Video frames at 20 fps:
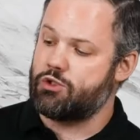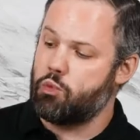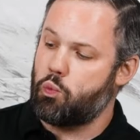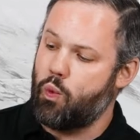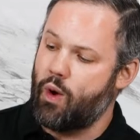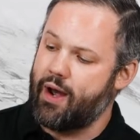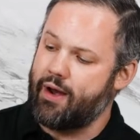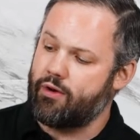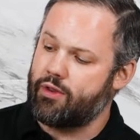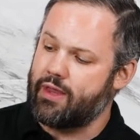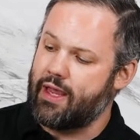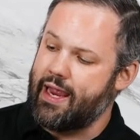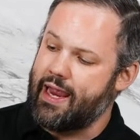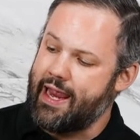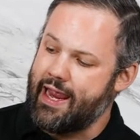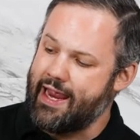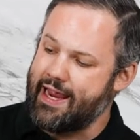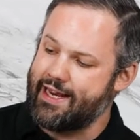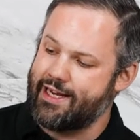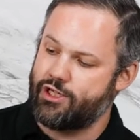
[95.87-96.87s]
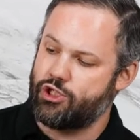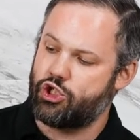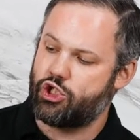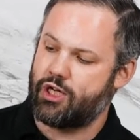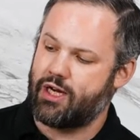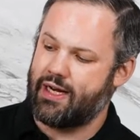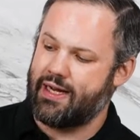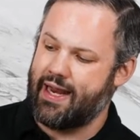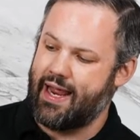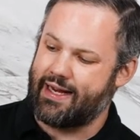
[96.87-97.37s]
is where the
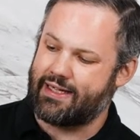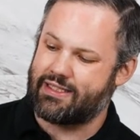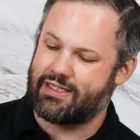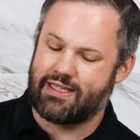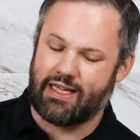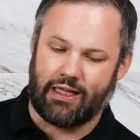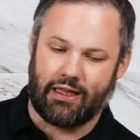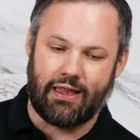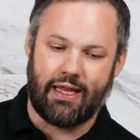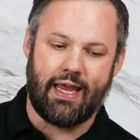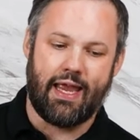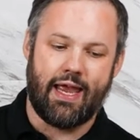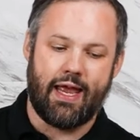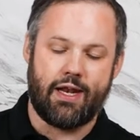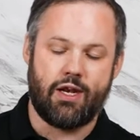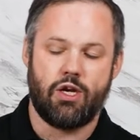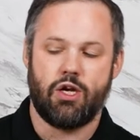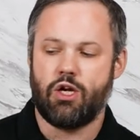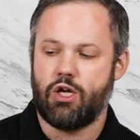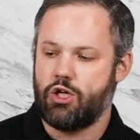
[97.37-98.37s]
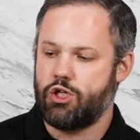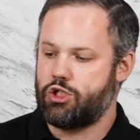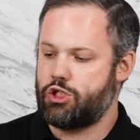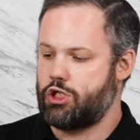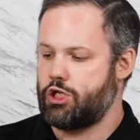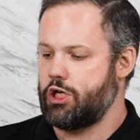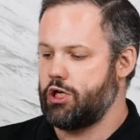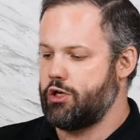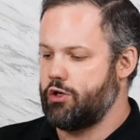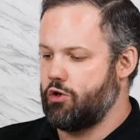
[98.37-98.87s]
hinge connects the lid
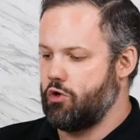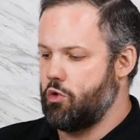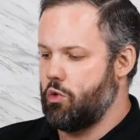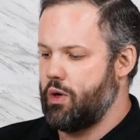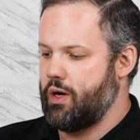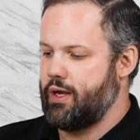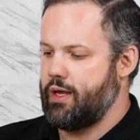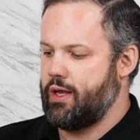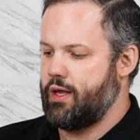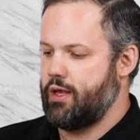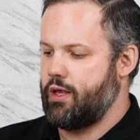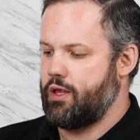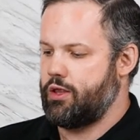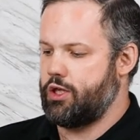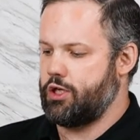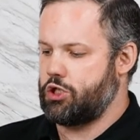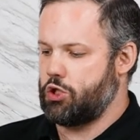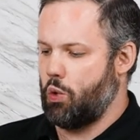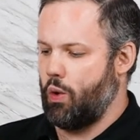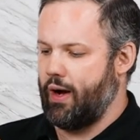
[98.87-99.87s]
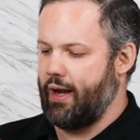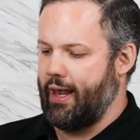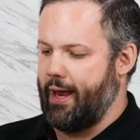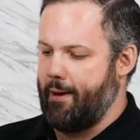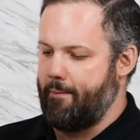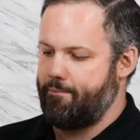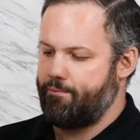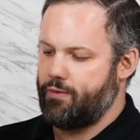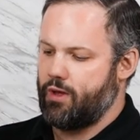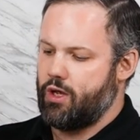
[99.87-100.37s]
to the
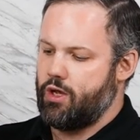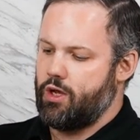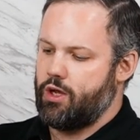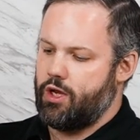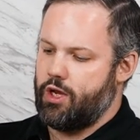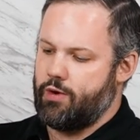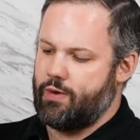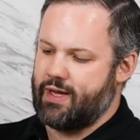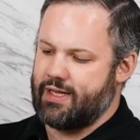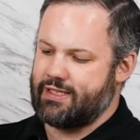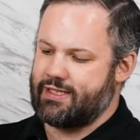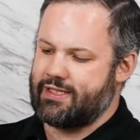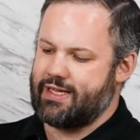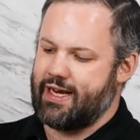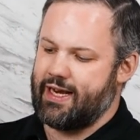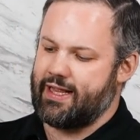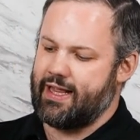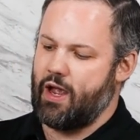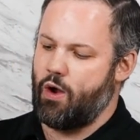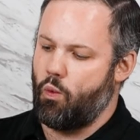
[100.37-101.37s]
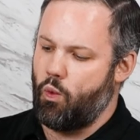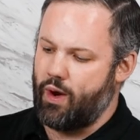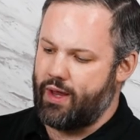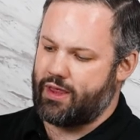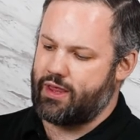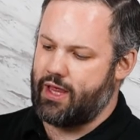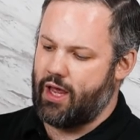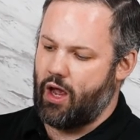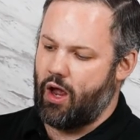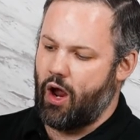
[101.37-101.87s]
toilet. You can see that
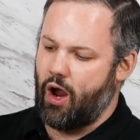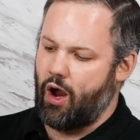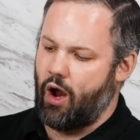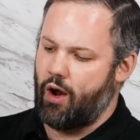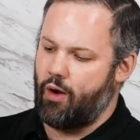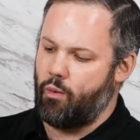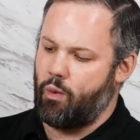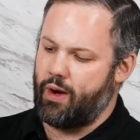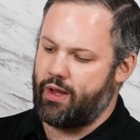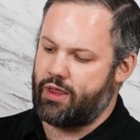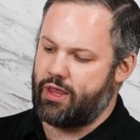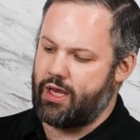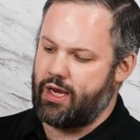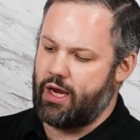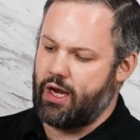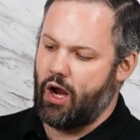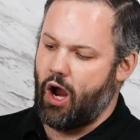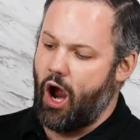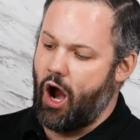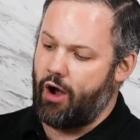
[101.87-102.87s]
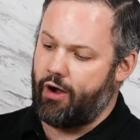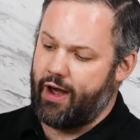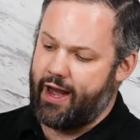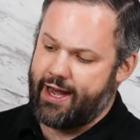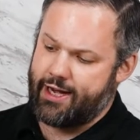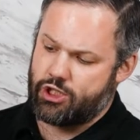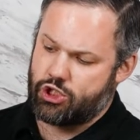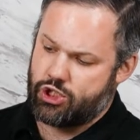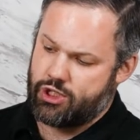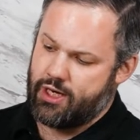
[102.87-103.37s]
with the
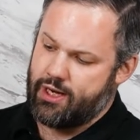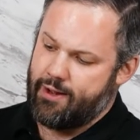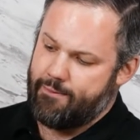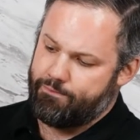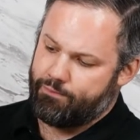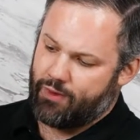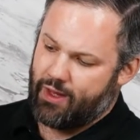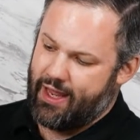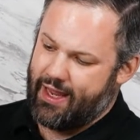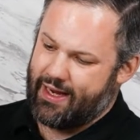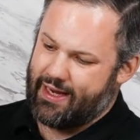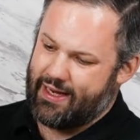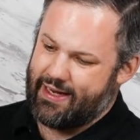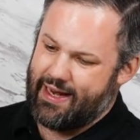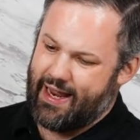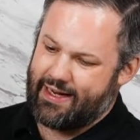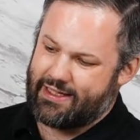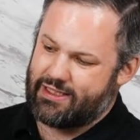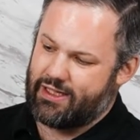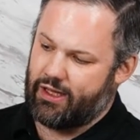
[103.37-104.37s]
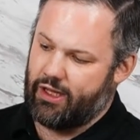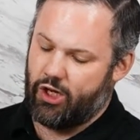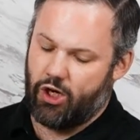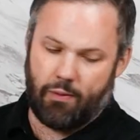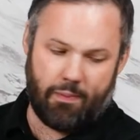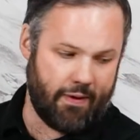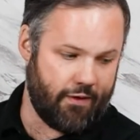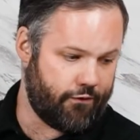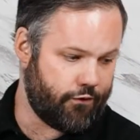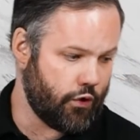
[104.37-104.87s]
RH, it connects a
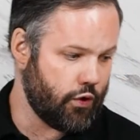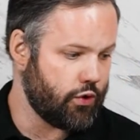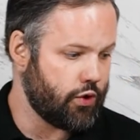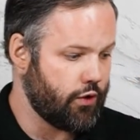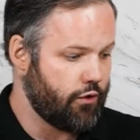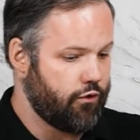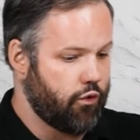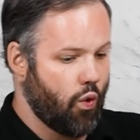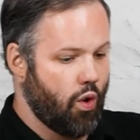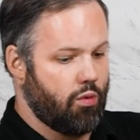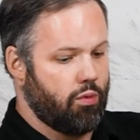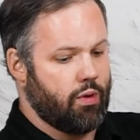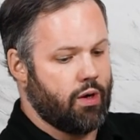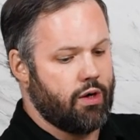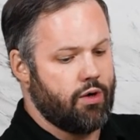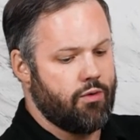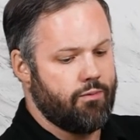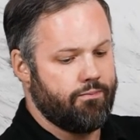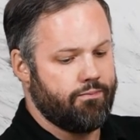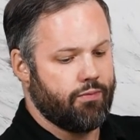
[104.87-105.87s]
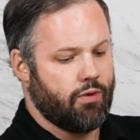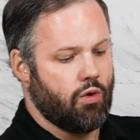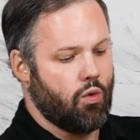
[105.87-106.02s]
little bit further forward,